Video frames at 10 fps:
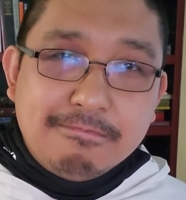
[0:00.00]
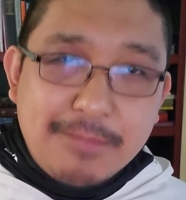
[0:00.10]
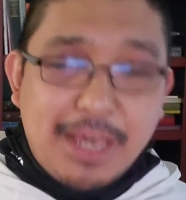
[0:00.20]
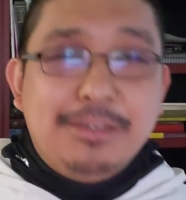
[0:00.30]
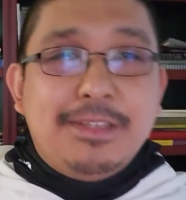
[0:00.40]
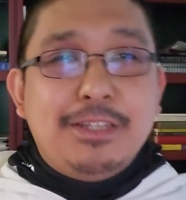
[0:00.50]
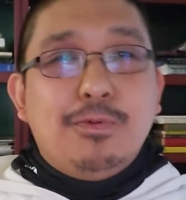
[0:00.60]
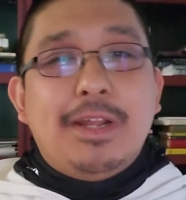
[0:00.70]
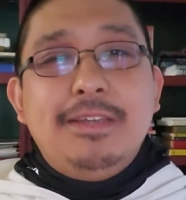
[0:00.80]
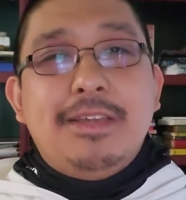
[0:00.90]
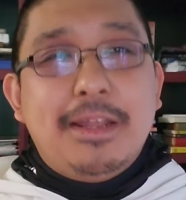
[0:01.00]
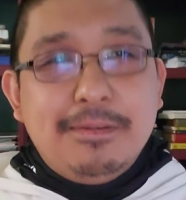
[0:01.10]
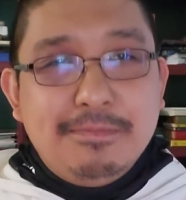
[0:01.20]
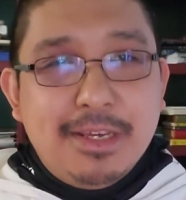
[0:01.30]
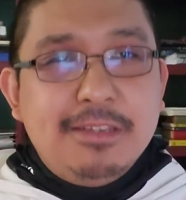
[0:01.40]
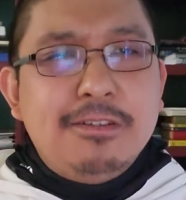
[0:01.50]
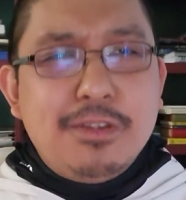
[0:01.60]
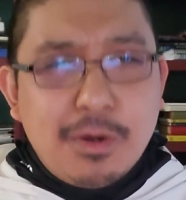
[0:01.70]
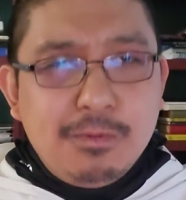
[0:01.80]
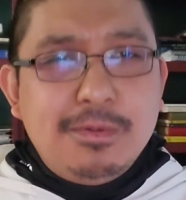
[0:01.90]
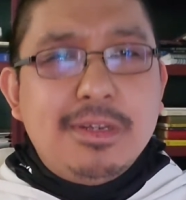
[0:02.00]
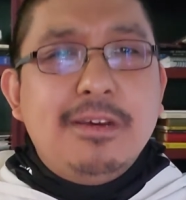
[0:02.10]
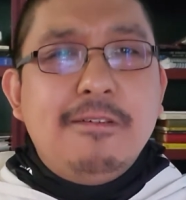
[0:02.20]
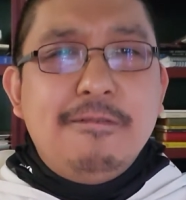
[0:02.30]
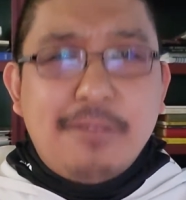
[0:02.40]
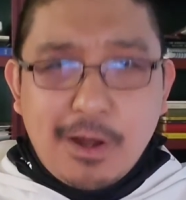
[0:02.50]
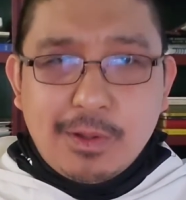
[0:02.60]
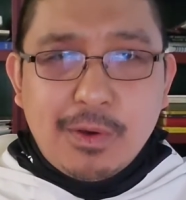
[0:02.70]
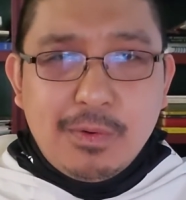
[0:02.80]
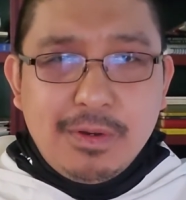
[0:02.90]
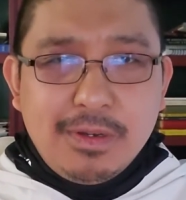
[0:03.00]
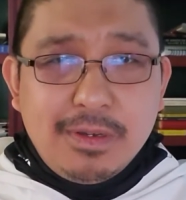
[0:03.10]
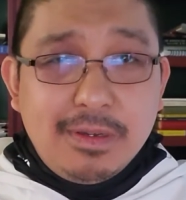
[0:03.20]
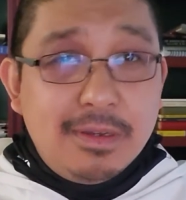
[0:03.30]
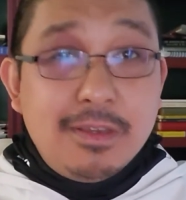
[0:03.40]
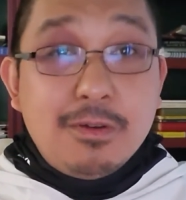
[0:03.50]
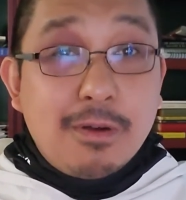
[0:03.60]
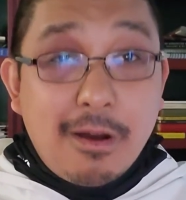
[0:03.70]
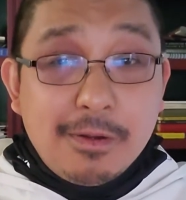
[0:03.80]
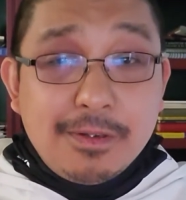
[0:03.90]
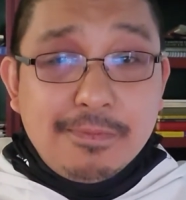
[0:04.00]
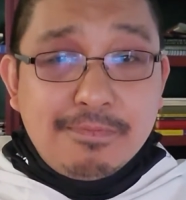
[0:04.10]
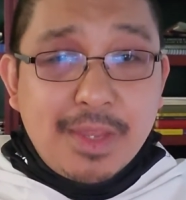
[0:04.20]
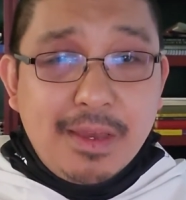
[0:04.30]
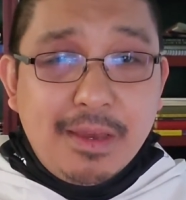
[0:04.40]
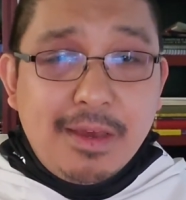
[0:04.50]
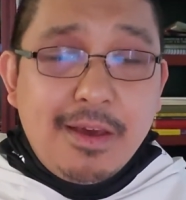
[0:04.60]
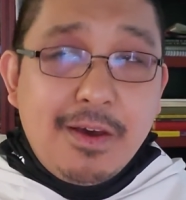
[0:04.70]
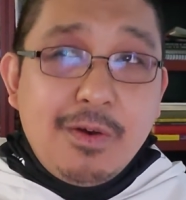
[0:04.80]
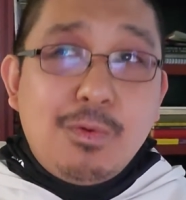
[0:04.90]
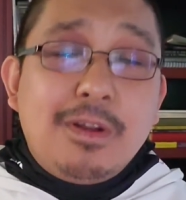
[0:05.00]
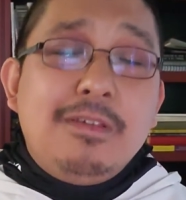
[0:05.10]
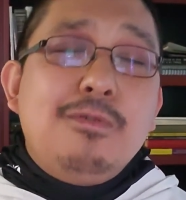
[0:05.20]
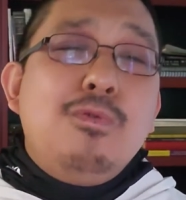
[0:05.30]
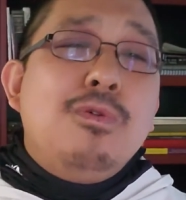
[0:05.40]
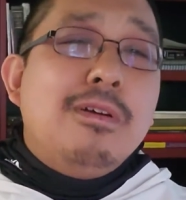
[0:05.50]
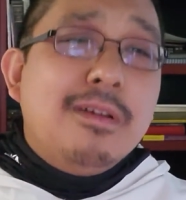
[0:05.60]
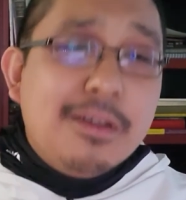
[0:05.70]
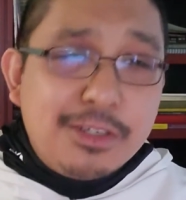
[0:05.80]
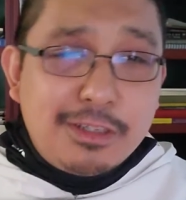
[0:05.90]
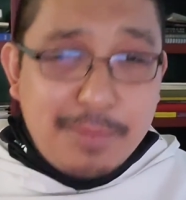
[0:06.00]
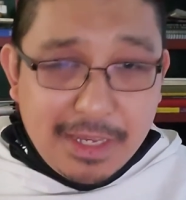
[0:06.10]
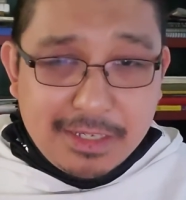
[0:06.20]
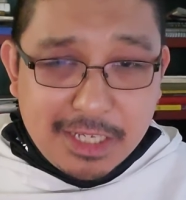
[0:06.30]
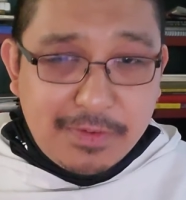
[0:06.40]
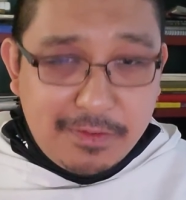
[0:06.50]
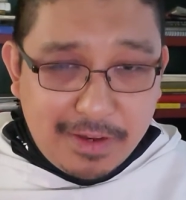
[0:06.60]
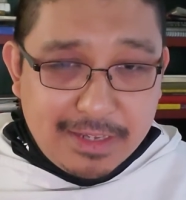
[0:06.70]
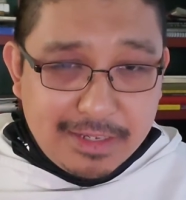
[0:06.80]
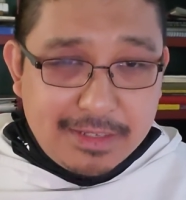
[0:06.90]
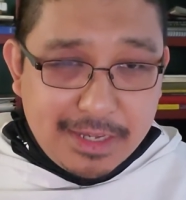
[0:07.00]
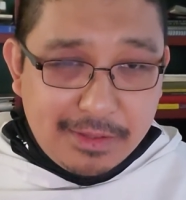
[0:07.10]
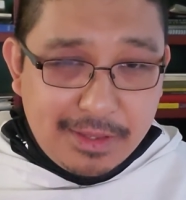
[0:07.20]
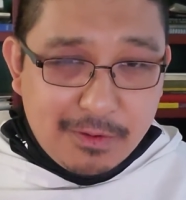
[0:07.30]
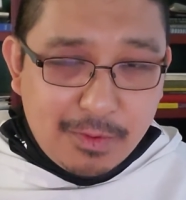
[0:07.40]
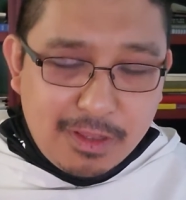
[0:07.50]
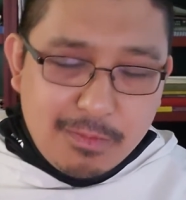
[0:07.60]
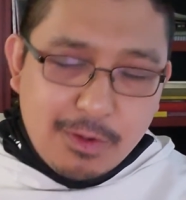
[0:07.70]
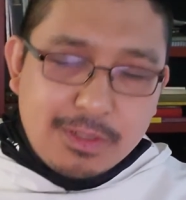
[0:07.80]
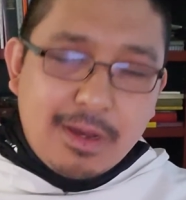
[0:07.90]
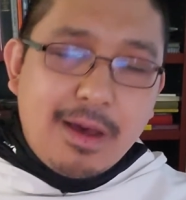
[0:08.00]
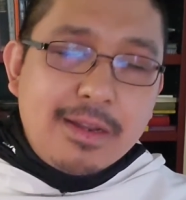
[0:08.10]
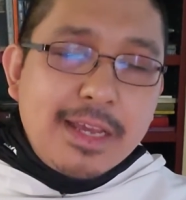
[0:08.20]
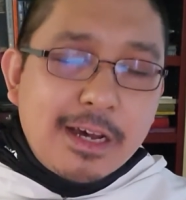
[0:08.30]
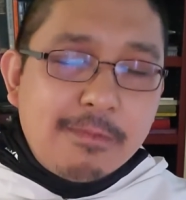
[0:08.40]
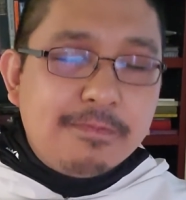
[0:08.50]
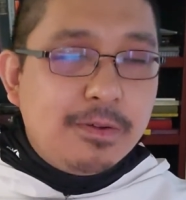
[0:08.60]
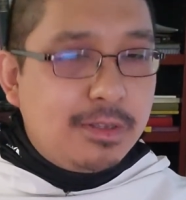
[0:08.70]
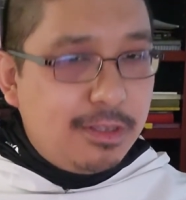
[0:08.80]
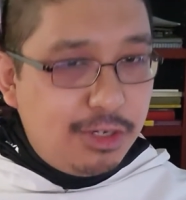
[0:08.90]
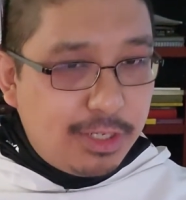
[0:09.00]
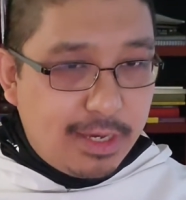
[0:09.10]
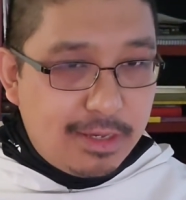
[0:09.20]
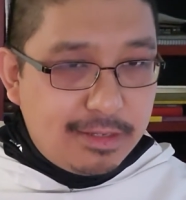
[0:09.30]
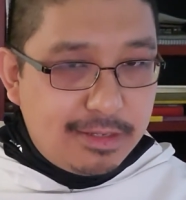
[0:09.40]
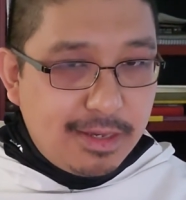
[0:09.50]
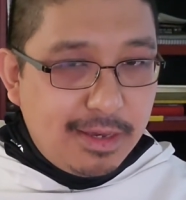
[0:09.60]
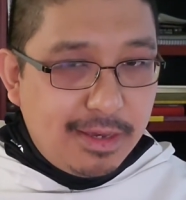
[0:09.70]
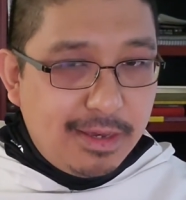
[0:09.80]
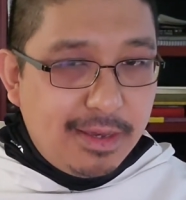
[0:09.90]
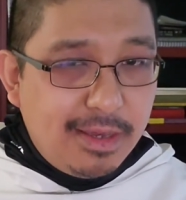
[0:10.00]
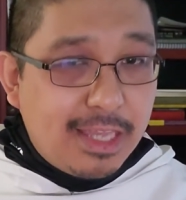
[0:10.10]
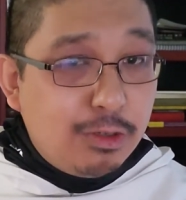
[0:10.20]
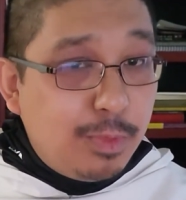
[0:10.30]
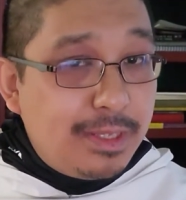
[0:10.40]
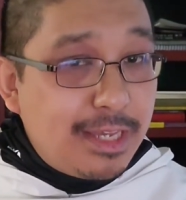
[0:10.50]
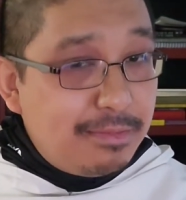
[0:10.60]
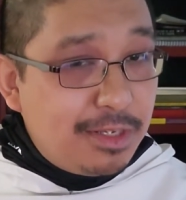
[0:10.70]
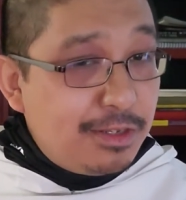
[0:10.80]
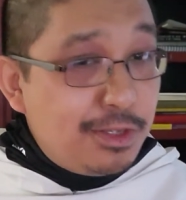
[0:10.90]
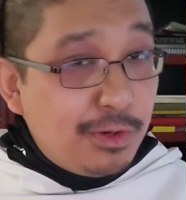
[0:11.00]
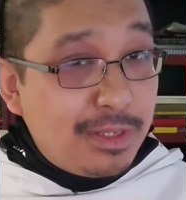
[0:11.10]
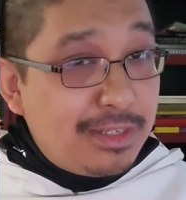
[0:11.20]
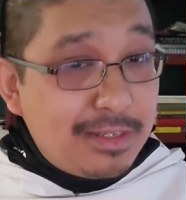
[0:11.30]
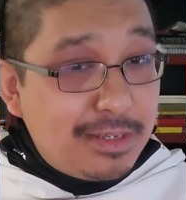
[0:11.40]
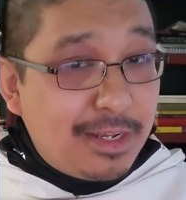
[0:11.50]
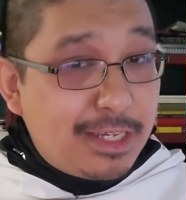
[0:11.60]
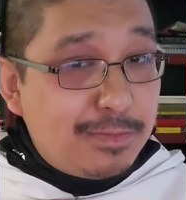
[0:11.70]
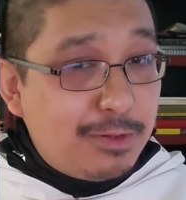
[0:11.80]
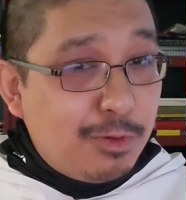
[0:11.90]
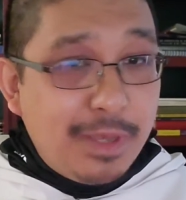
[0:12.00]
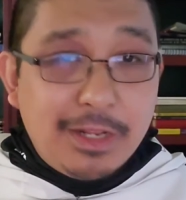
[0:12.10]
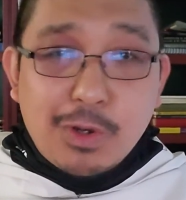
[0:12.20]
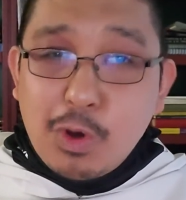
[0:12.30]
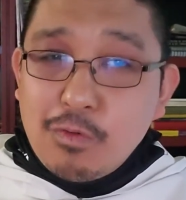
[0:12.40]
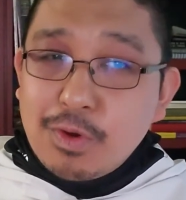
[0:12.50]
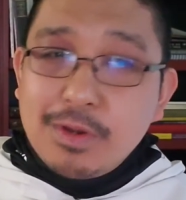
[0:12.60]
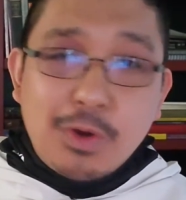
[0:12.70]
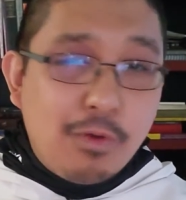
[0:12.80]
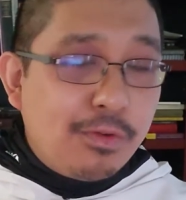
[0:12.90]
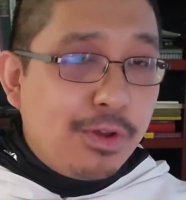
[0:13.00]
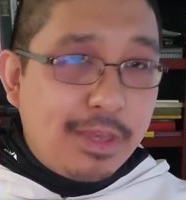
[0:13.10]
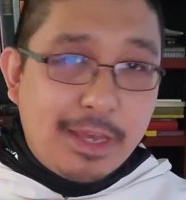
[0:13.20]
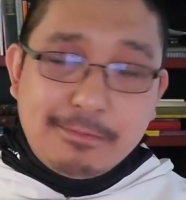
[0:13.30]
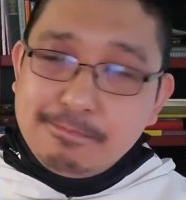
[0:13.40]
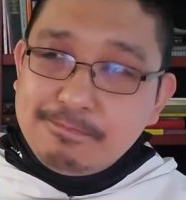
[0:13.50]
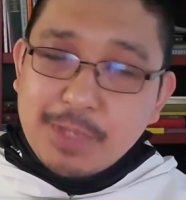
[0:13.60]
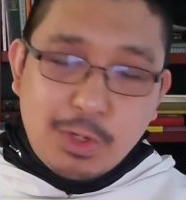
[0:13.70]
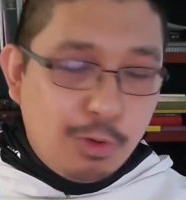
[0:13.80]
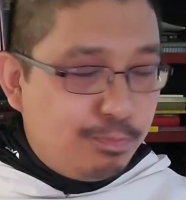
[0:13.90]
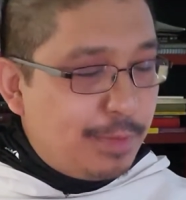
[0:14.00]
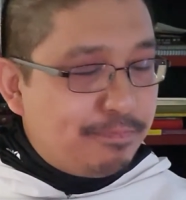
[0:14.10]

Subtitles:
Yes, that's what I said. Don't follow your heart. One of the worst pieces of advice that's out there, one of the most unhelpful cliches, and you'll be tempted to do it since it has been repeated over and over again. Nope.